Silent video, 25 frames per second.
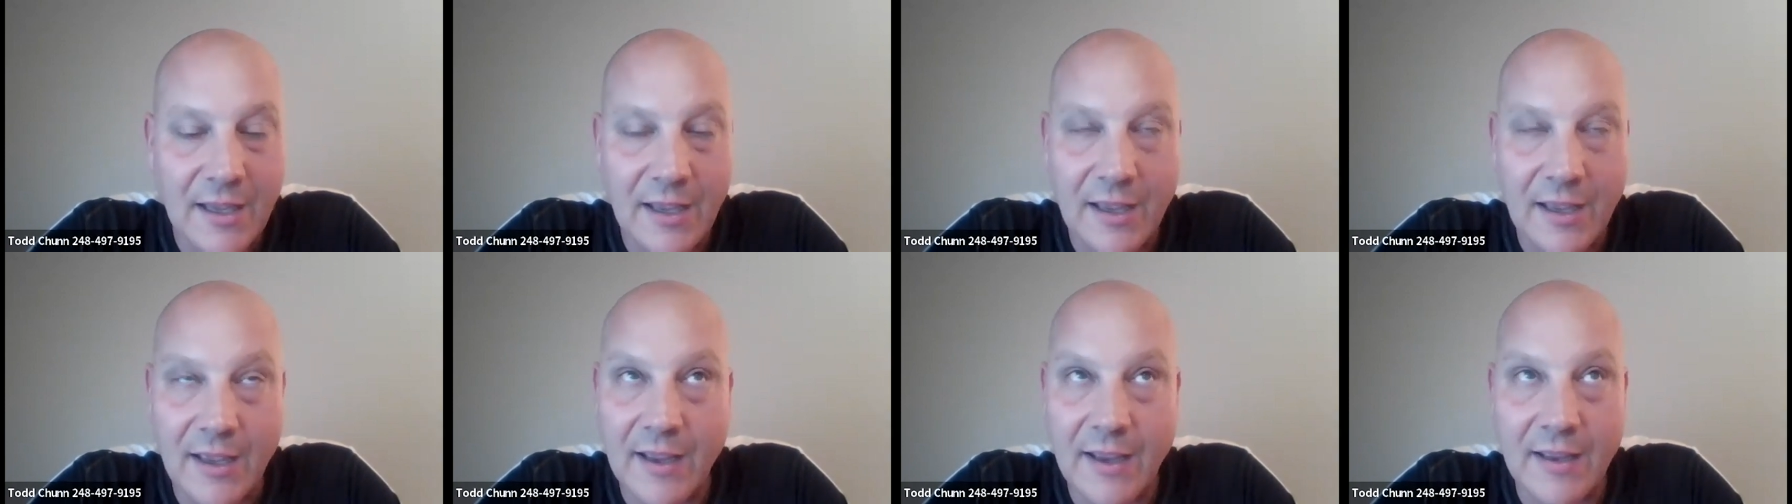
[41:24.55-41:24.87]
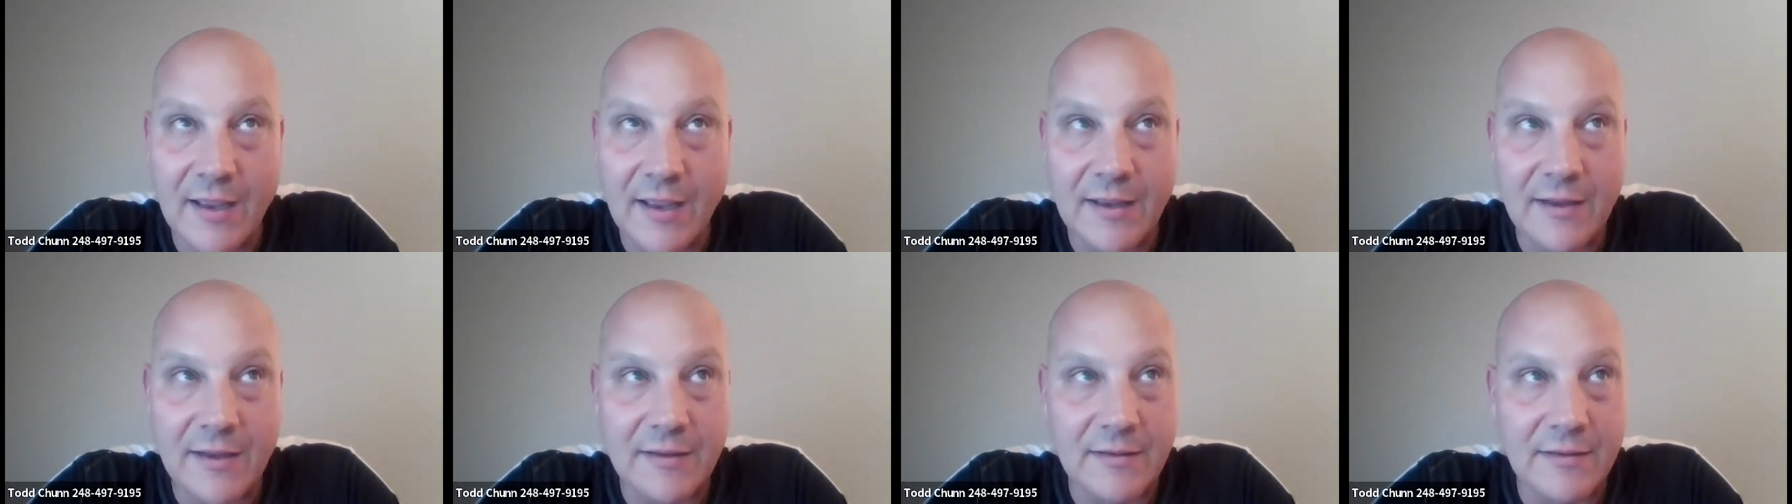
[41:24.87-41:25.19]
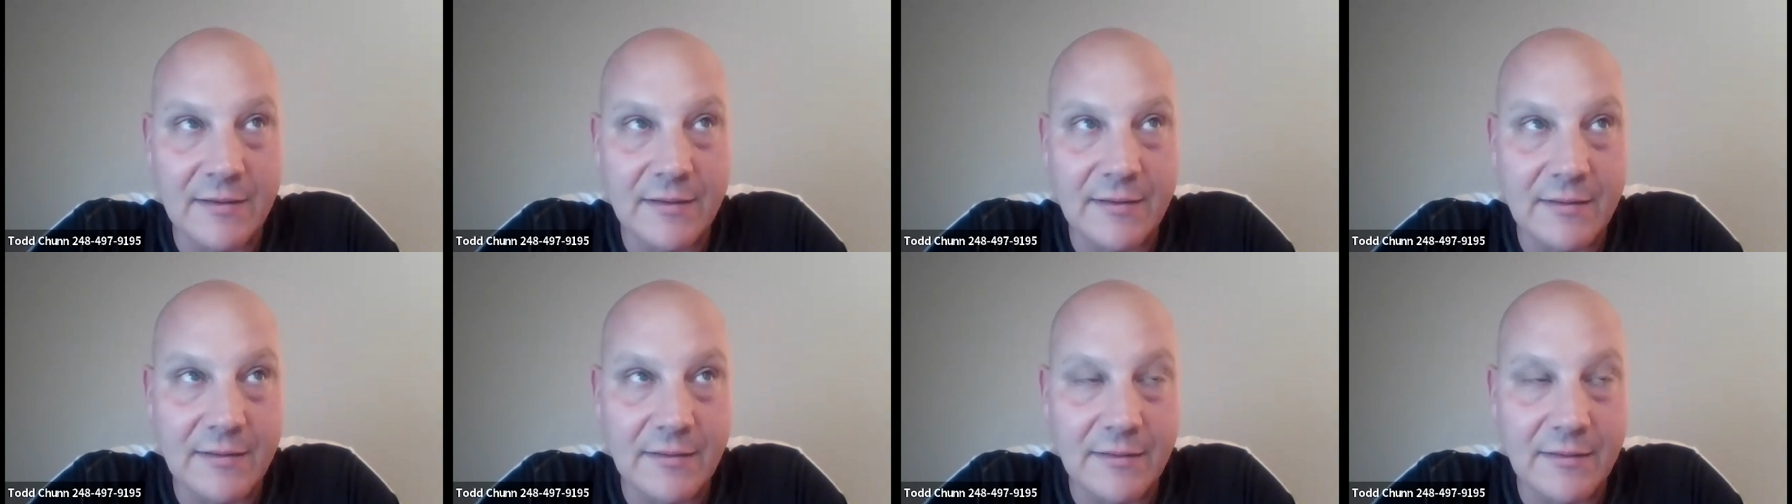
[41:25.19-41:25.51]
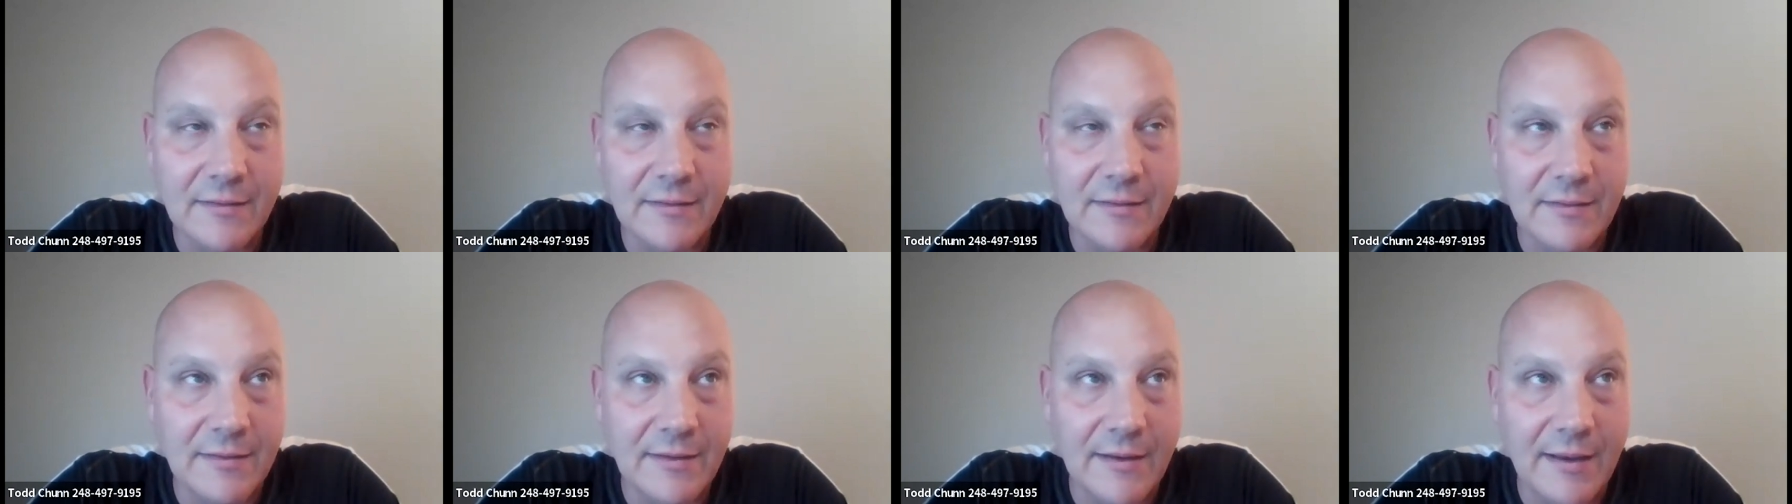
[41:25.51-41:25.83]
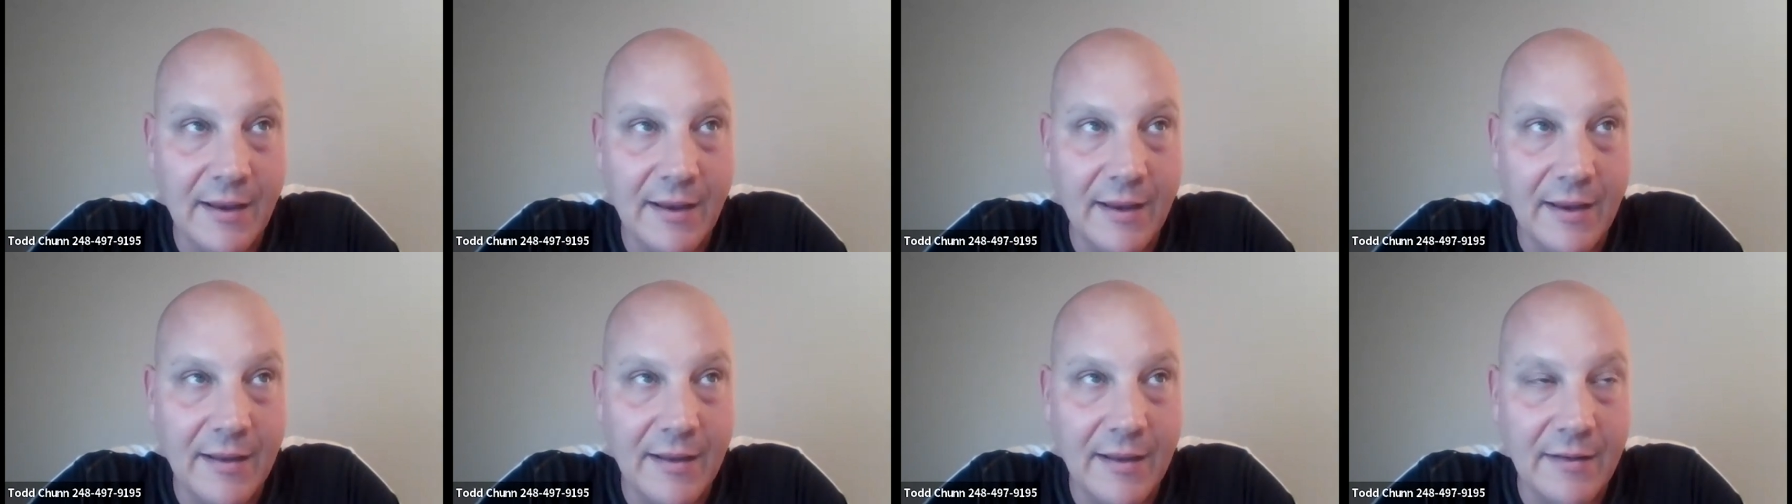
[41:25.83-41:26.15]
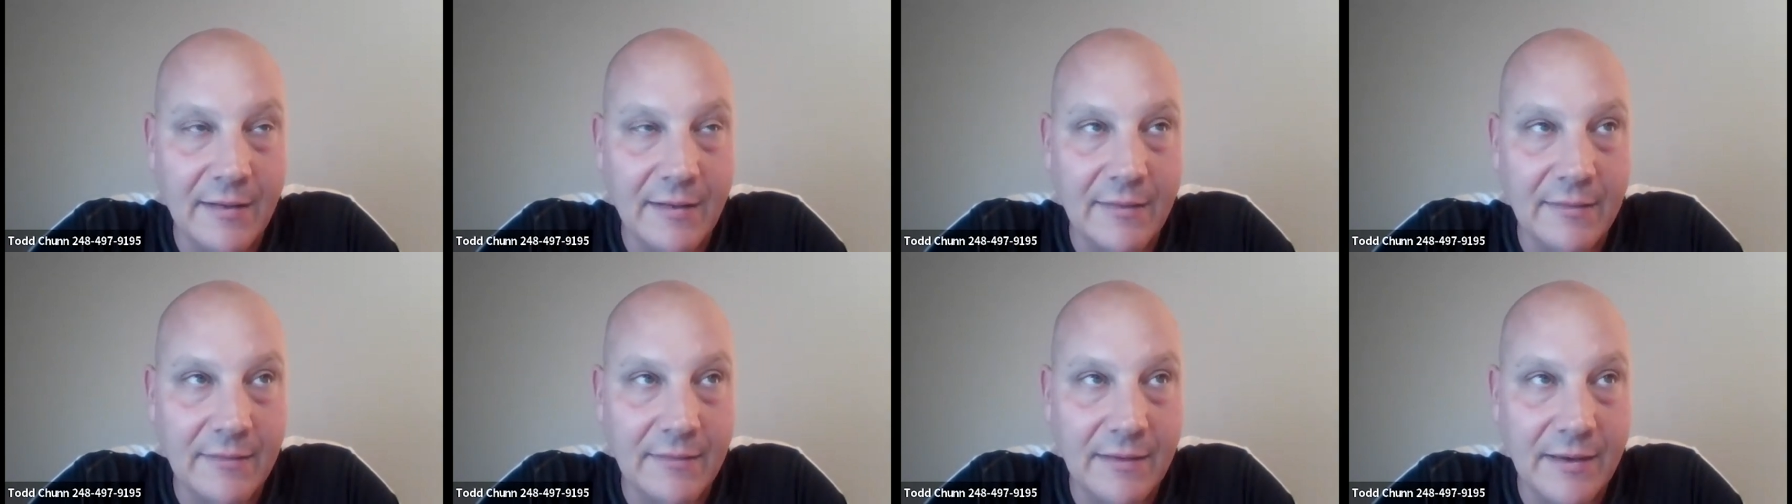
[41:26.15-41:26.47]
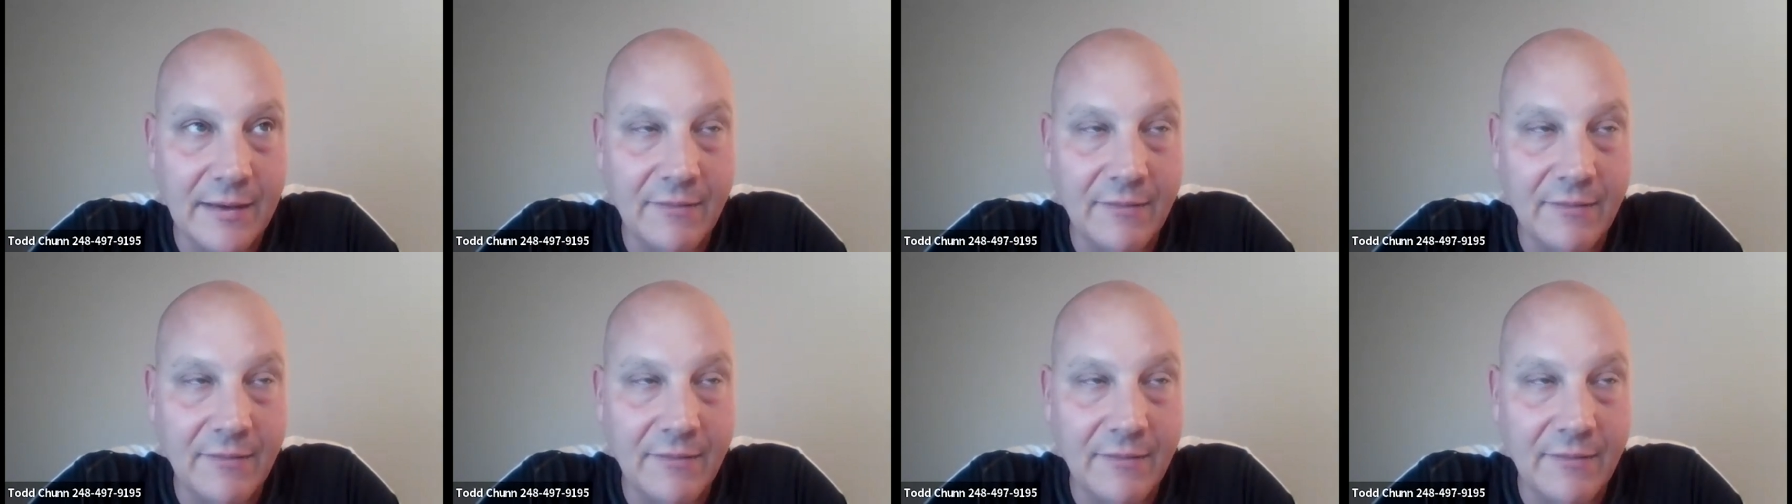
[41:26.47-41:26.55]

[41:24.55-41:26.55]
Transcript: and And